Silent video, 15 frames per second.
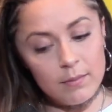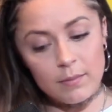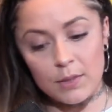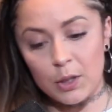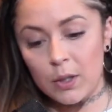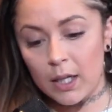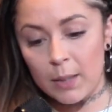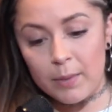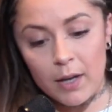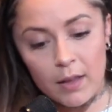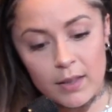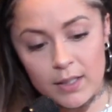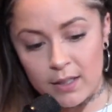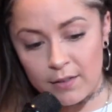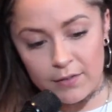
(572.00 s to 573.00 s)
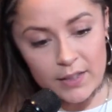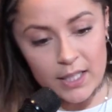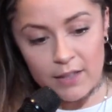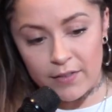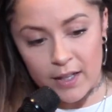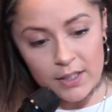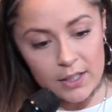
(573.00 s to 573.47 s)
you got to be on the
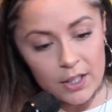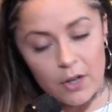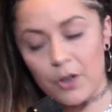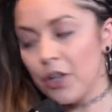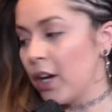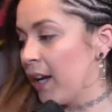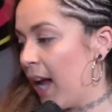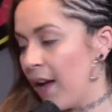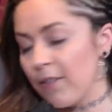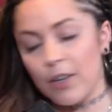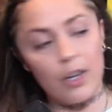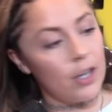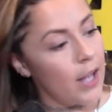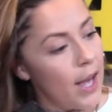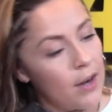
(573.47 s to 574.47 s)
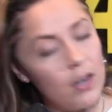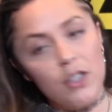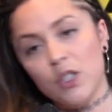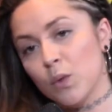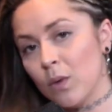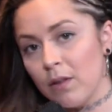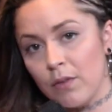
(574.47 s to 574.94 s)
defense. You know, you got to have your head on a
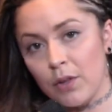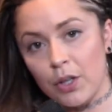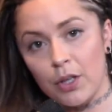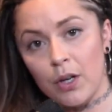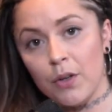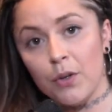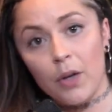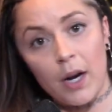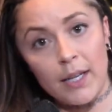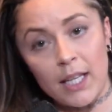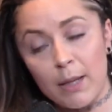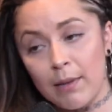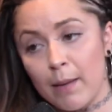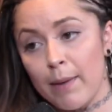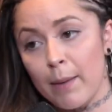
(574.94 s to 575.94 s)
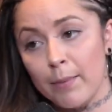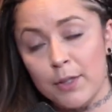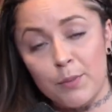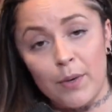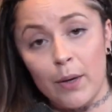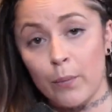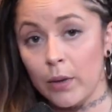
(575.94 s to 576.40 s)
swivel. You know, you got to keep that pepper
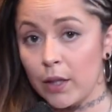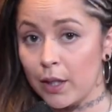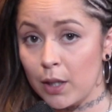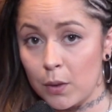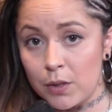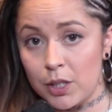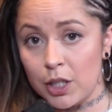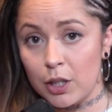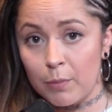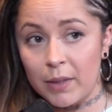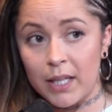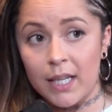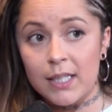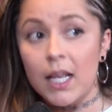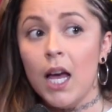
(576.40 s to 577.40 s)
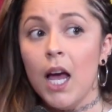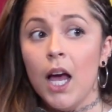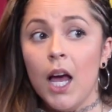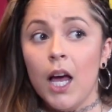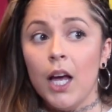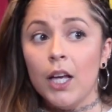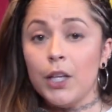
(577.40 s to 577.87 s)
spray really close to you because
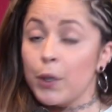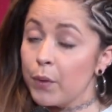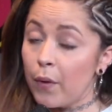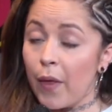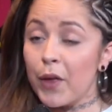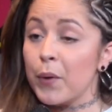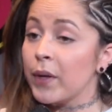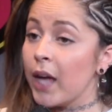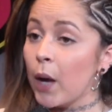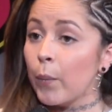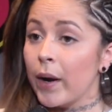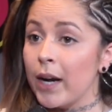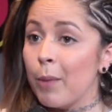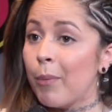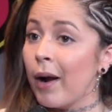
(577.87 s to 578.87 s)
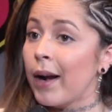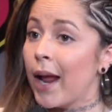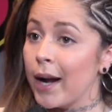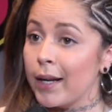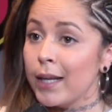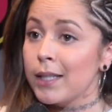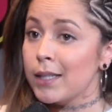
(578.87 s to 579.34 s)
you know that you can get ran up on
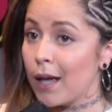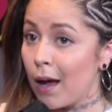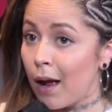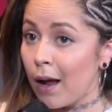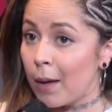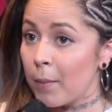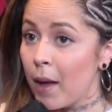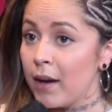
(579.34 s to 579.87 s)
any time.